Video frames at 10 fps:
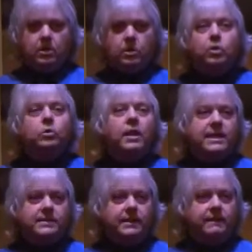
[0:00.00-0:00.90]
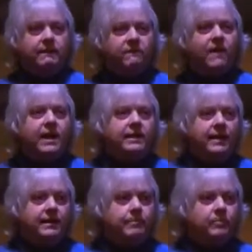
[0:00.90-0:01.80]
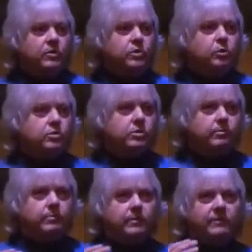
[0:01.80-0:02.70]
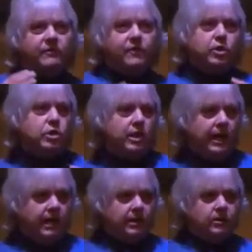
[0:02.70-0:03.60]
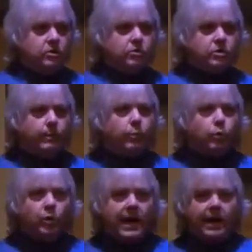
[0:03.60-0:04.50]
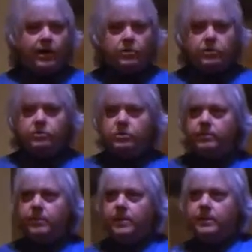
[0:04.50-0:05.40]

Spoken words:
Utilize it, find it, do some visioning, do some prayer, do some